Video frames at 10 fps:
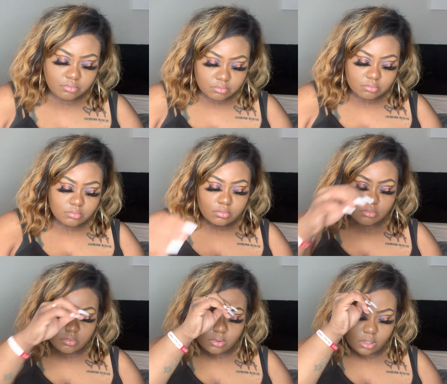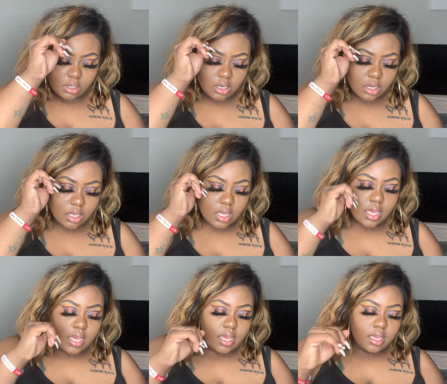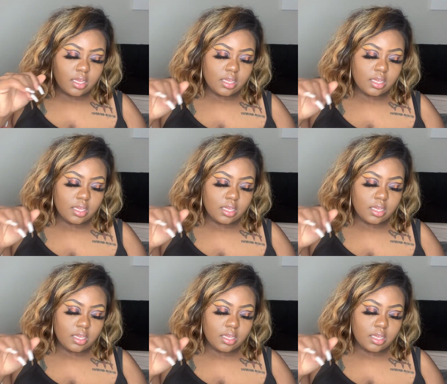Nothing is said.